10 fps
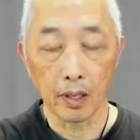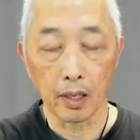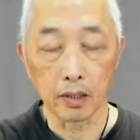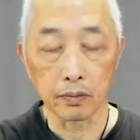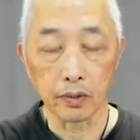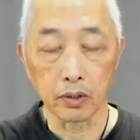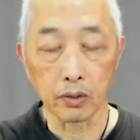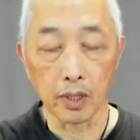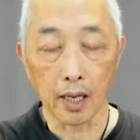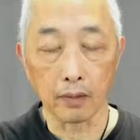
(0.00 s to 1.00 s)
As we do
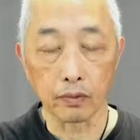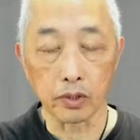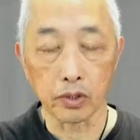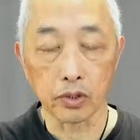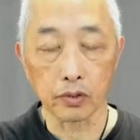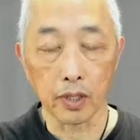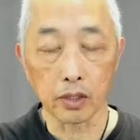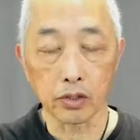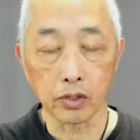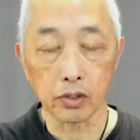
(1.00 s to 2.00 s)
that, we
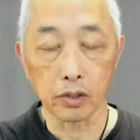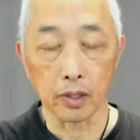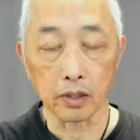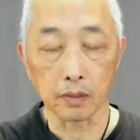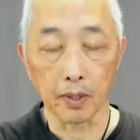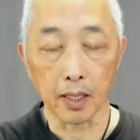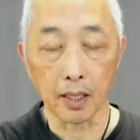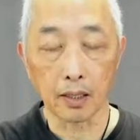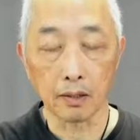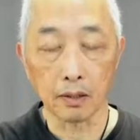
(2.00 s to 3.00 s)
stretch our
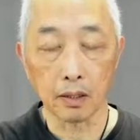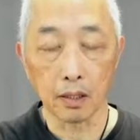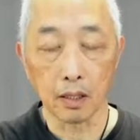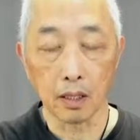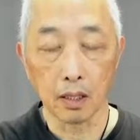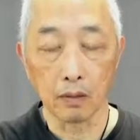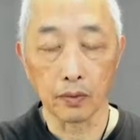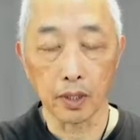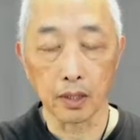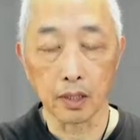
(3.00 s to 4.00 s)
spine. We
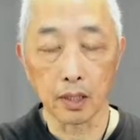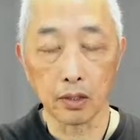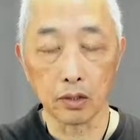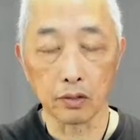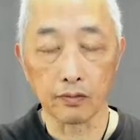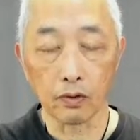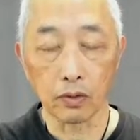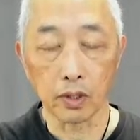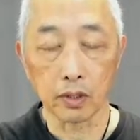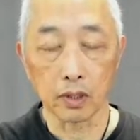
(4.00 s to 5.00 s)
continue to
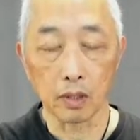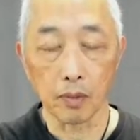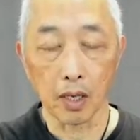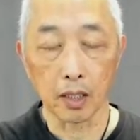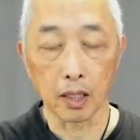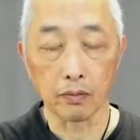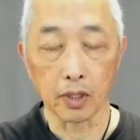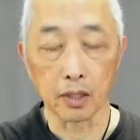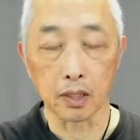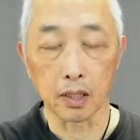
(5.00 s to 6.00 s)
focus on the body. We
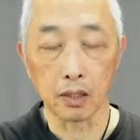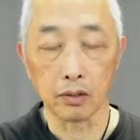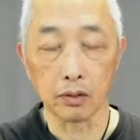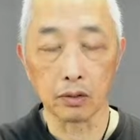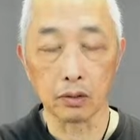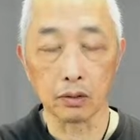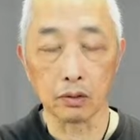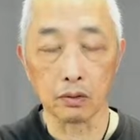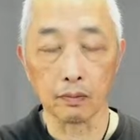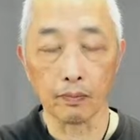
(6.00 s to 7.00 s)
continue
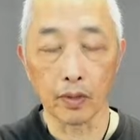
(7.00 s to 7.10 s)
to